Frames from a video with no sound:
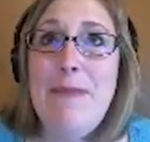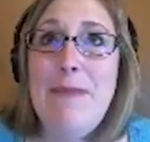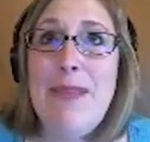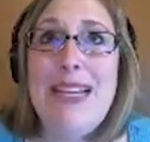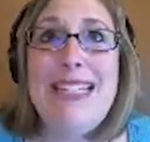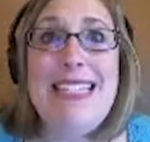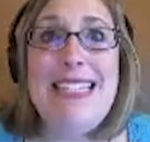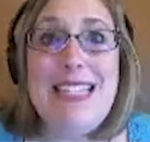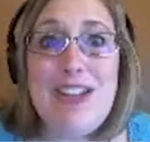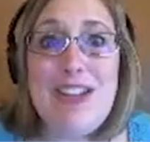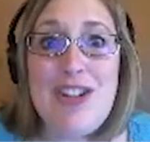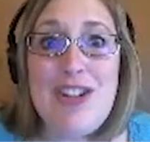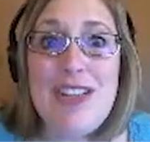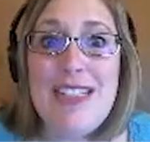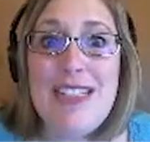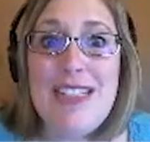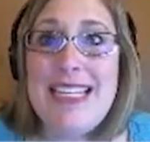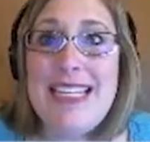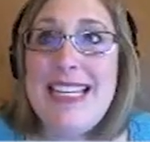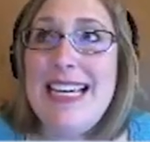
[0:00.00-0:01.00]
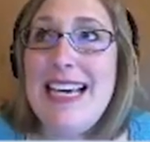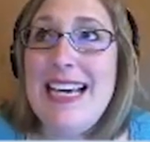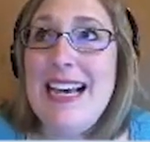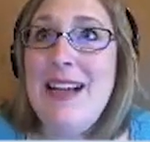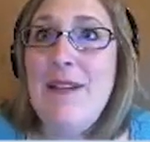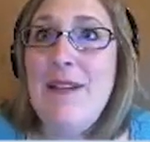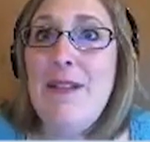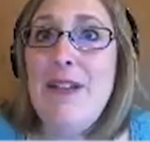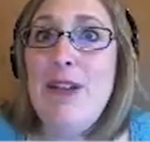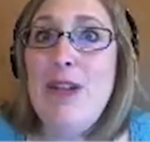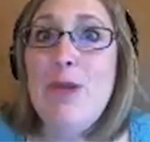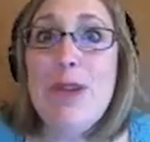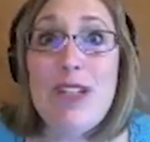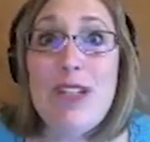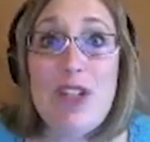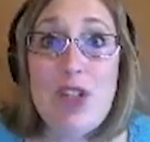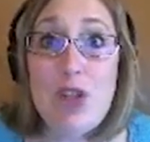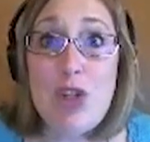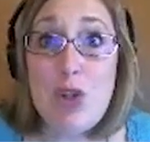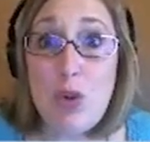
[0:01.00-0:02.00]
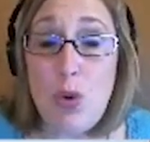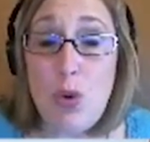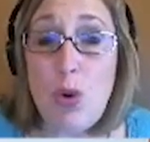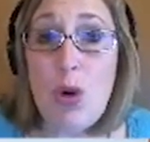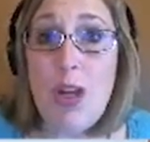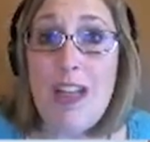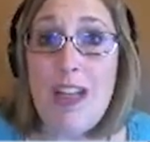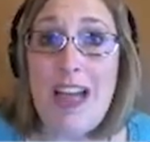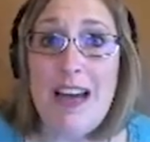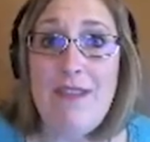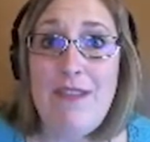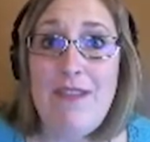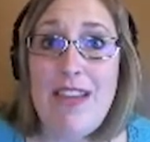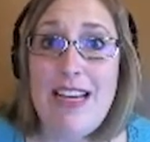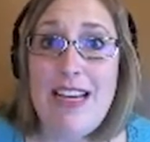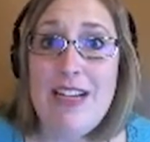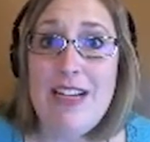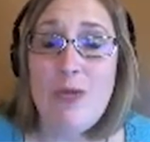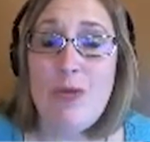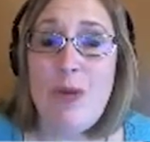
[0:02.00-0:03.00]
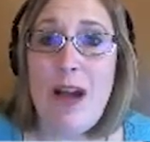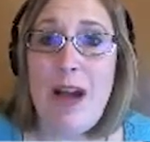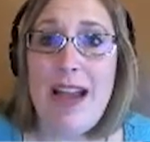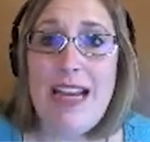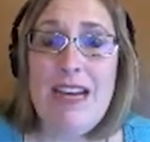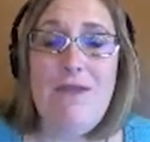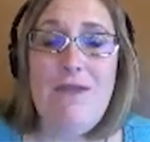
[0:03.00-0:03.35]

Additionally, you can store a lot of things, right?